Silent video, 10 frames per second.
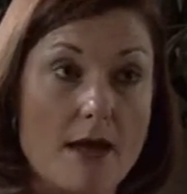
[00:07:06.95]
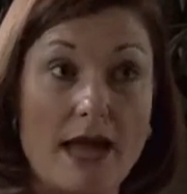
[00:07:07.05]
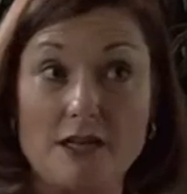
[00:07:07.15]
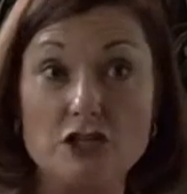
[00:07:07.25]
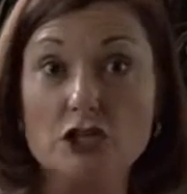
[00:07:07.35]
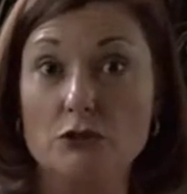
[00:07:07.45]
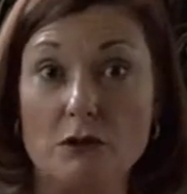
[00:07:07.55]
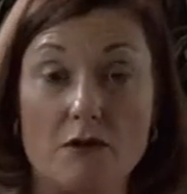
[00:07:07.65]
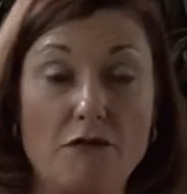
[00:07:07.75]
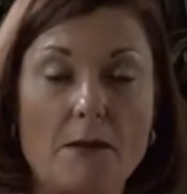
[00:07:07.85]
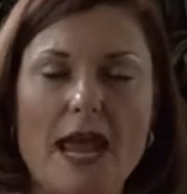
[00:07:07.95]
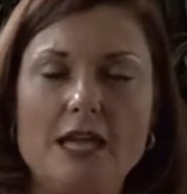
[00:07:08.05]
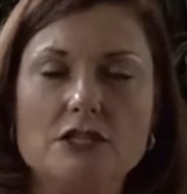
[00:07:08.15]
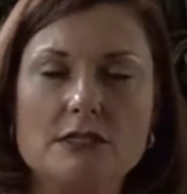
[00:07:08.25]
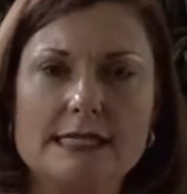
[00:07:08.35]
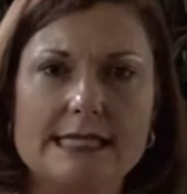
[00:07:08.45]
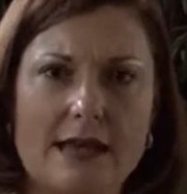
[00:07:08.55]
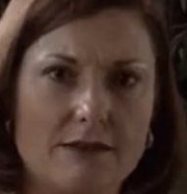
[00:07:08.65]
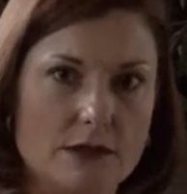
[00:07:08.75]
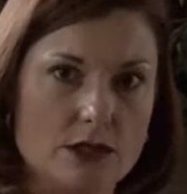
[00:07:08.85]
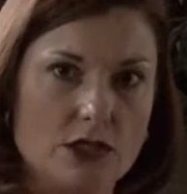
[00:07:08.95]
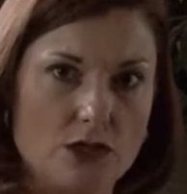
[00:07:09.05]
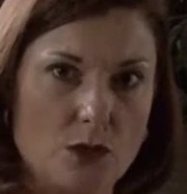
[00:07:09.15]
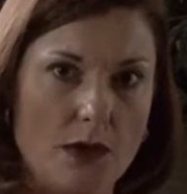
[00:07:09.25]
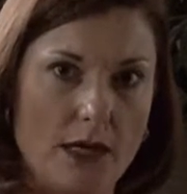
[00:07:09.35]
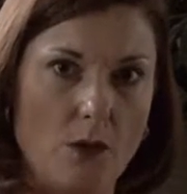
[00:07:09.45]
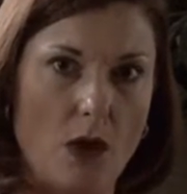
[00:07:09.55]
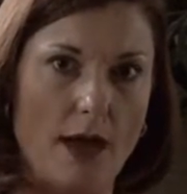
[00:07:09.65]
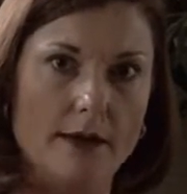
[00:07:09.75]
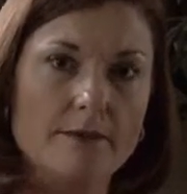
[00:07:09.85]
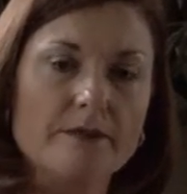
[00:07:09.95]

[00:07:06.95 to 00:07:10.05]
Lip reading: and children from ages 7 to 21.